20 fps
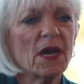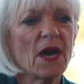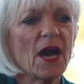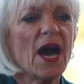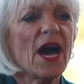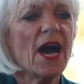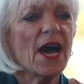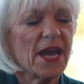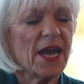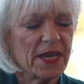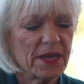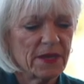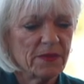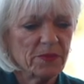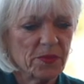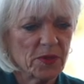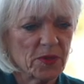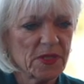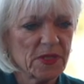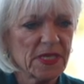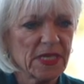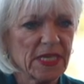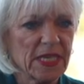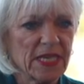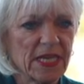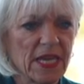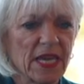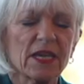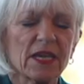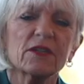I personally
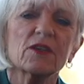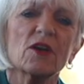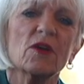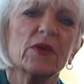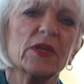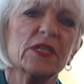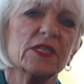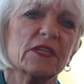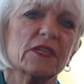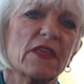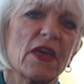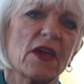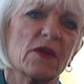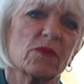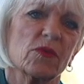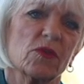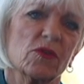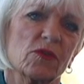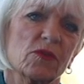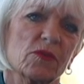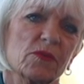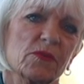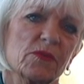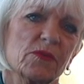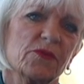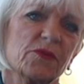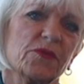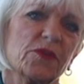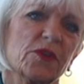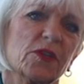can't go into that room
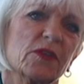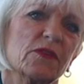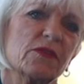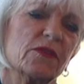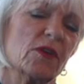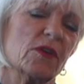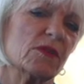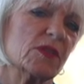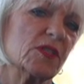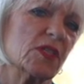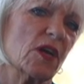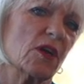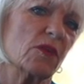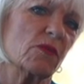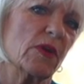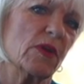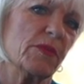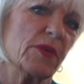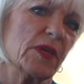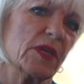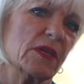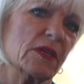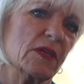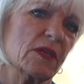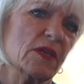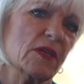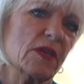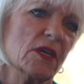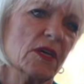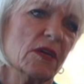full of those young women,
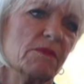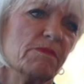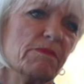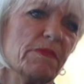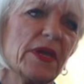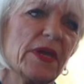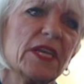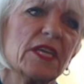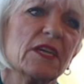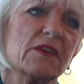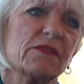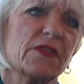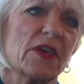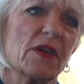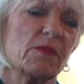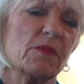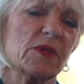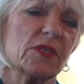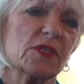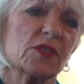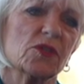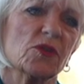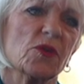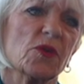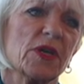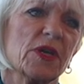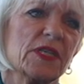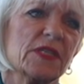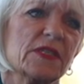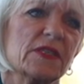many of them with
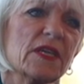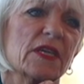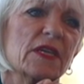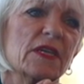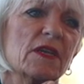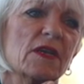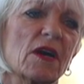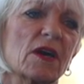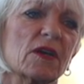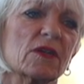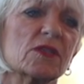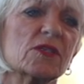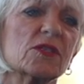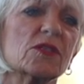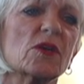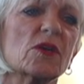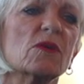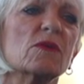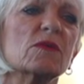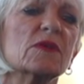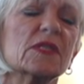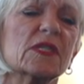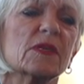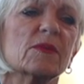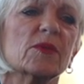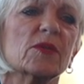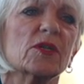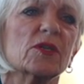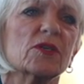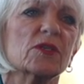stories that are so
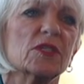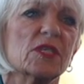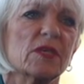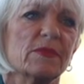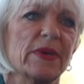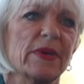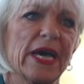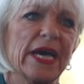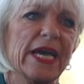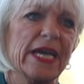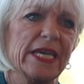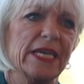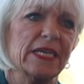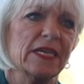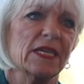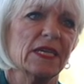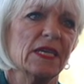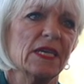similar to mine,